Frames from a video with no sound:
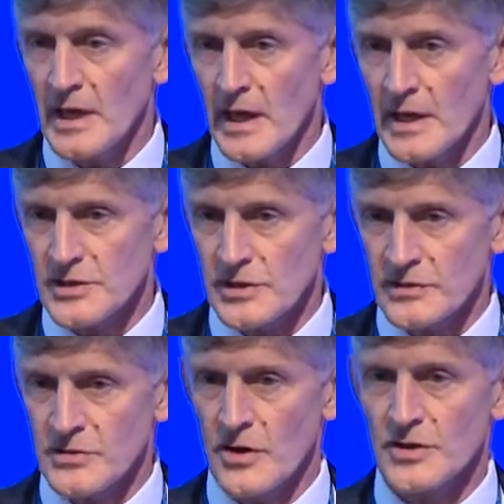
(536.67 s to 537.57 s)
Uh, so
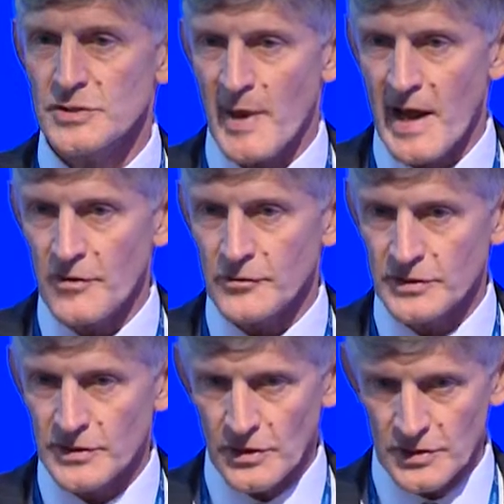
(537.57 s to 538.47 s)
they're not as powerful,
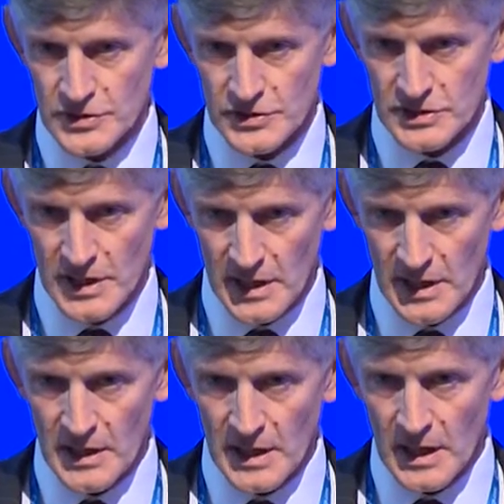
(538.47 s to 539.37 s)
they're not as,
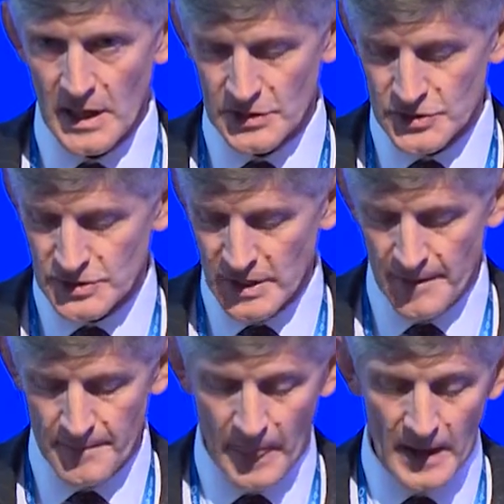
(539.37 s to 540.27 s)
uh, as,
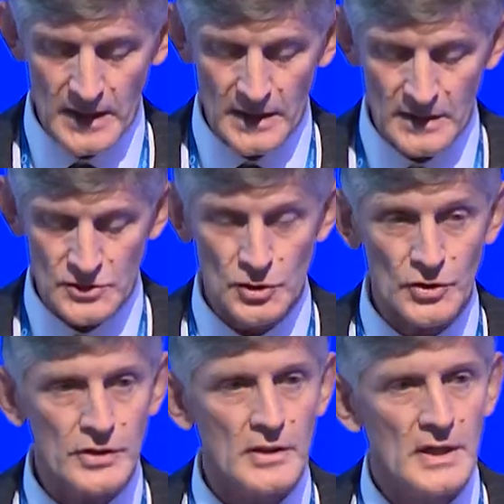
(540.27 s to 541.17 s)
um, as
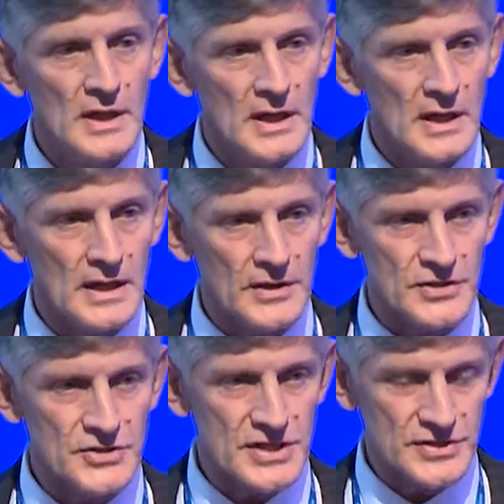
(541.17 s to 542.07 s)
good and
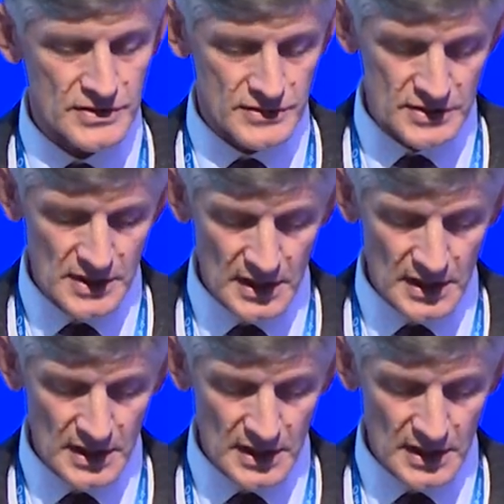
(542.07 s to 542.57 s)
consistent